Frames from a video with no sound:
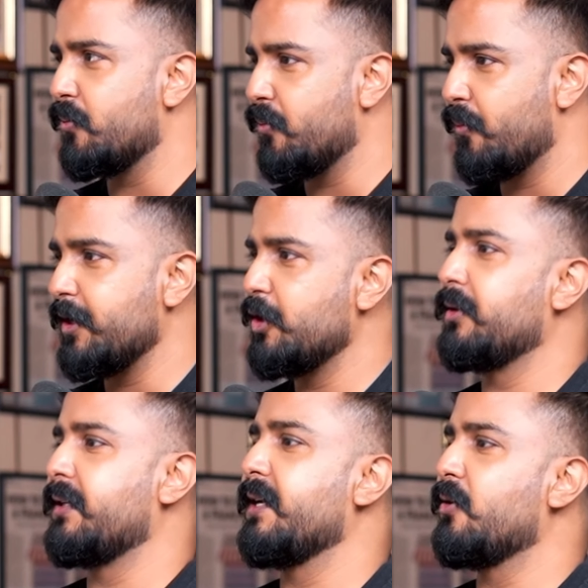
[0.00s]
when did you
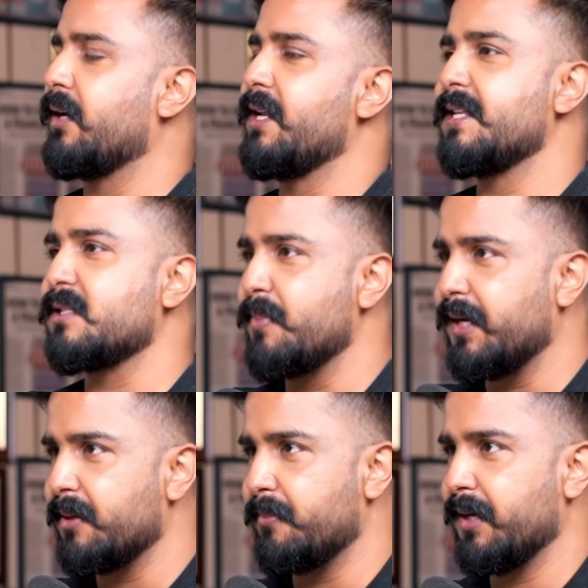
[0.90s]
think, okay, let's make
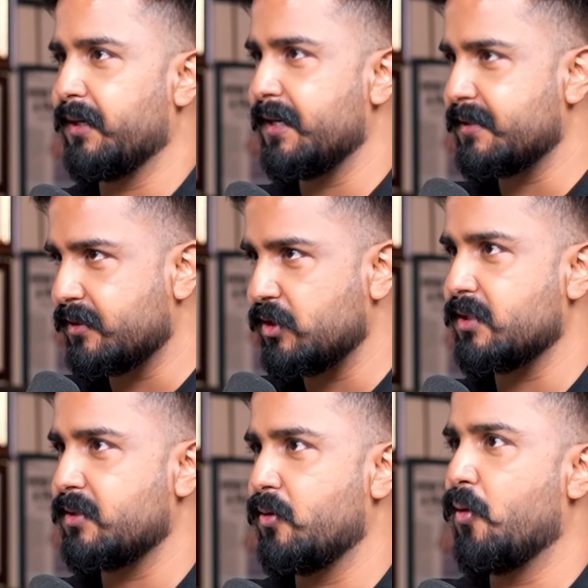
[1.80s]
it big, let's
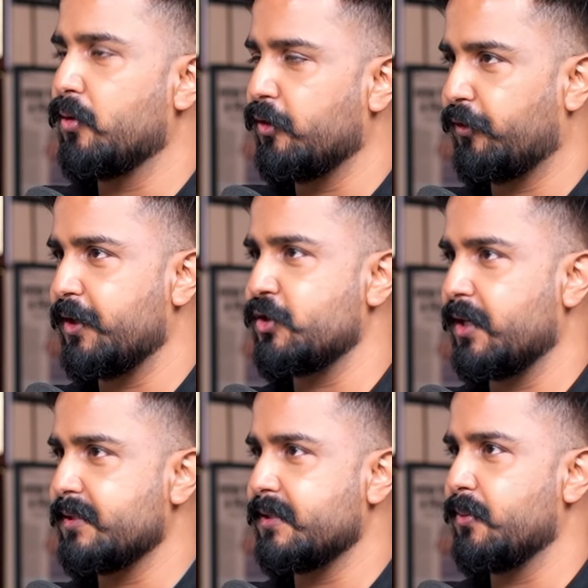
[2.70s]
just go in the
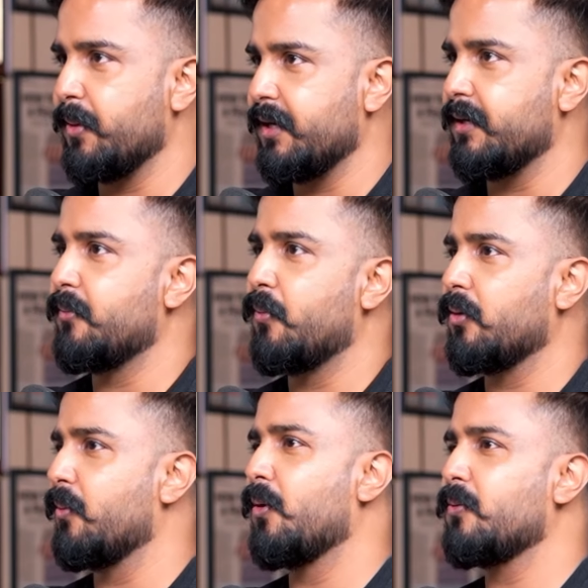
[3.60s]
franchisee way? What
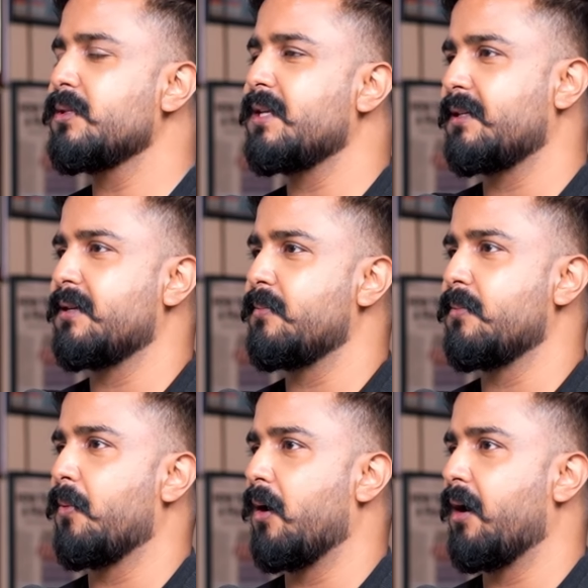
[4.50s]
was that
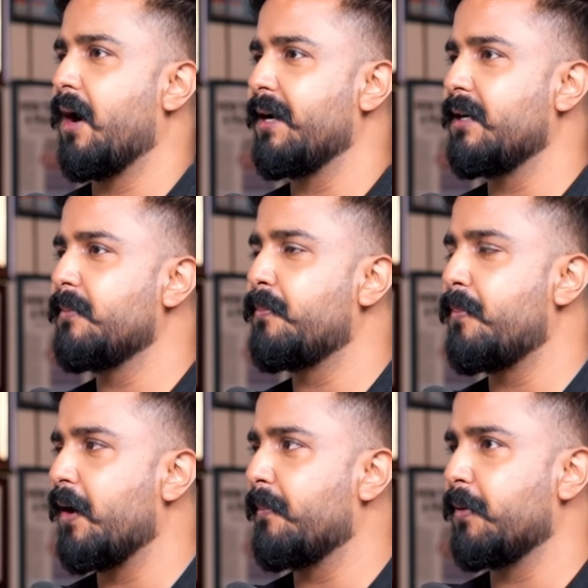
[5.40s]
ideal
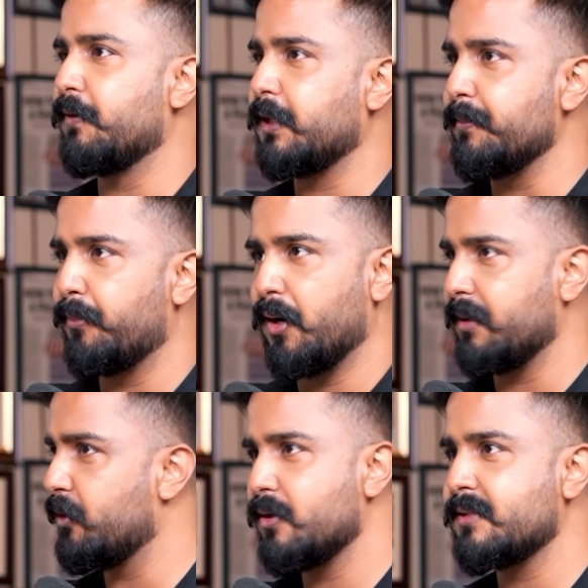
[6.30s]
pivoting point?
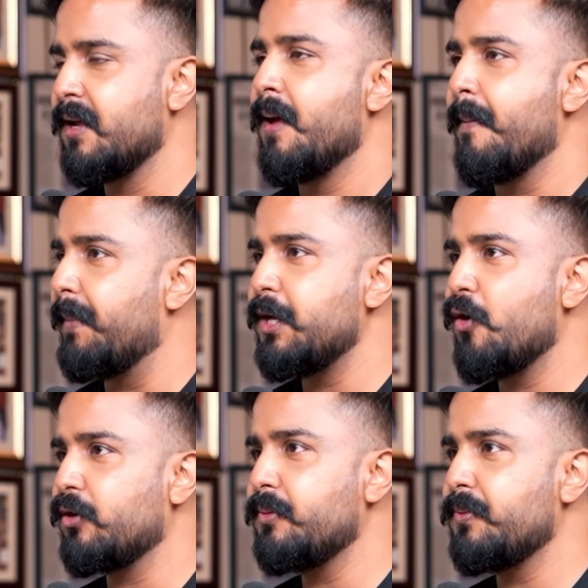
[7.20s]
Because many
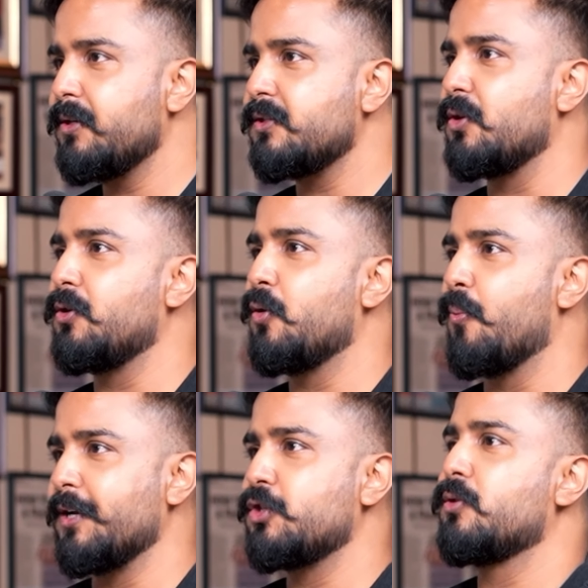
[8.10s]
entrepreneurs don't know
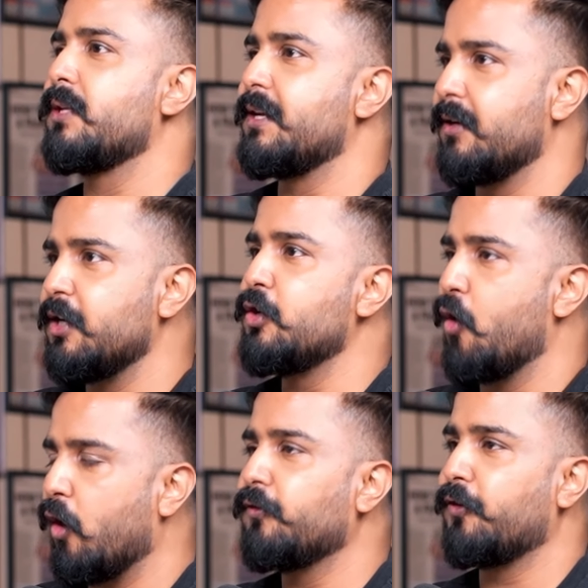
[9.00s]
when should they really
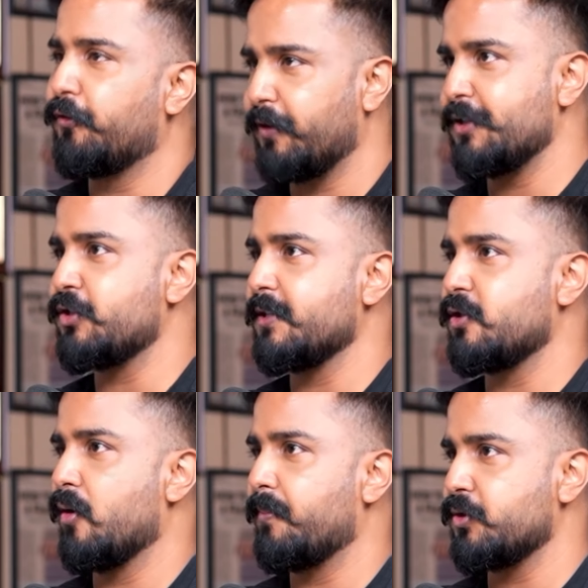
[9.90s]
call for franchisee
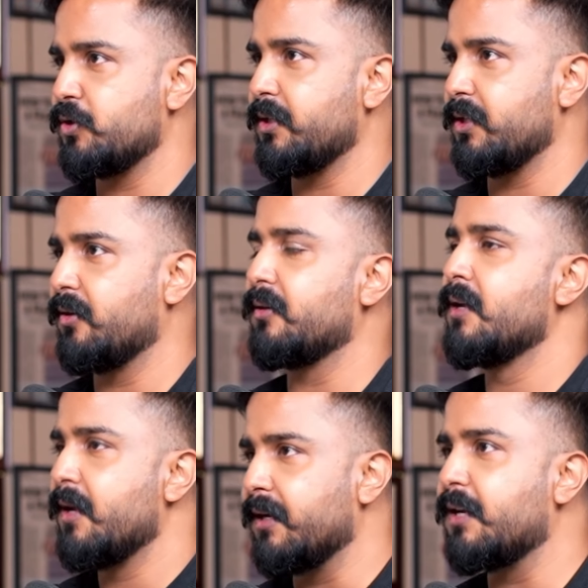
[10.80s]
opportunity or
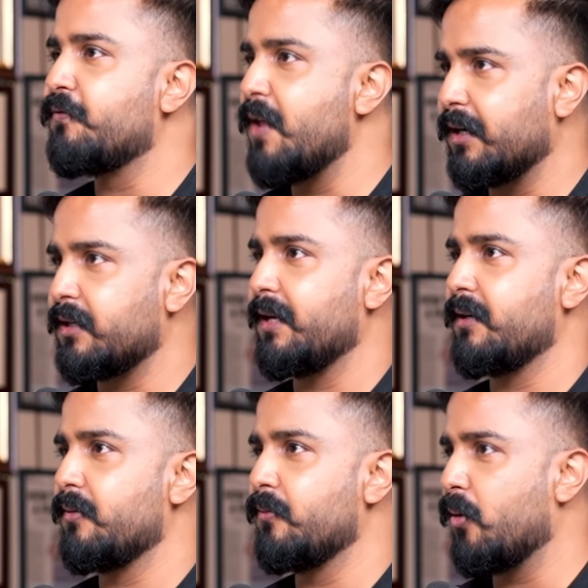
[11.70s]
give that. Like,
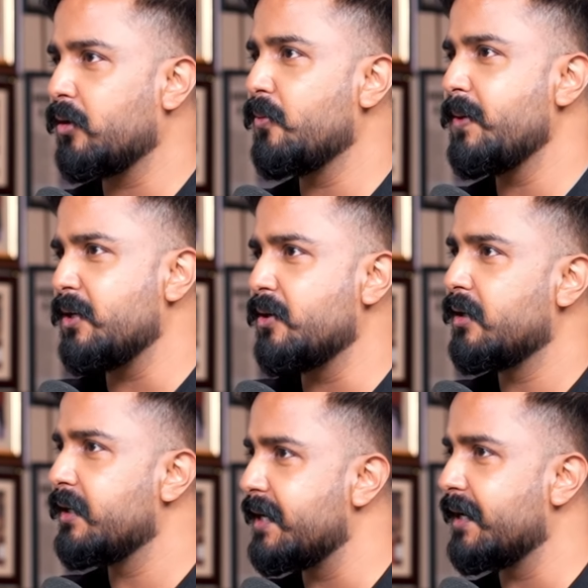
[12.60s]
what do we
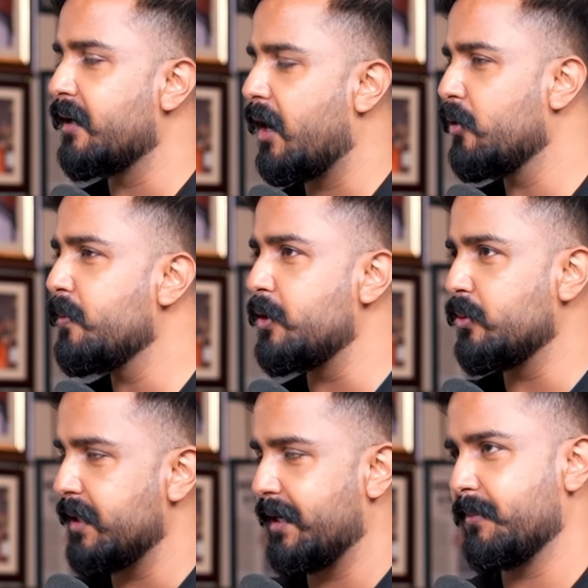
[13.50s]
really get? How do we do
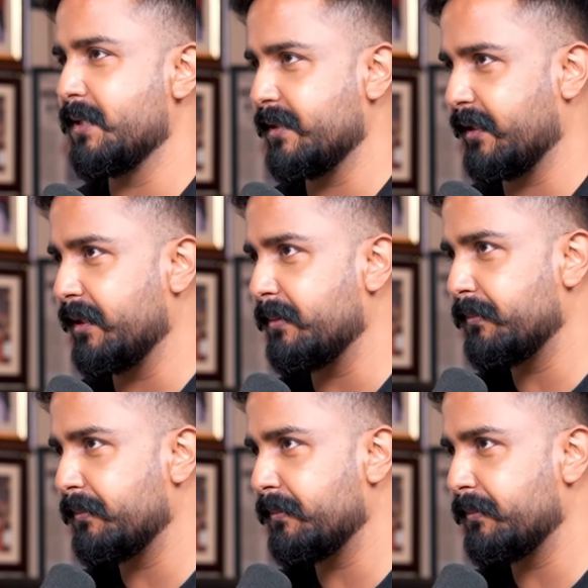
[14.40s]
that basically?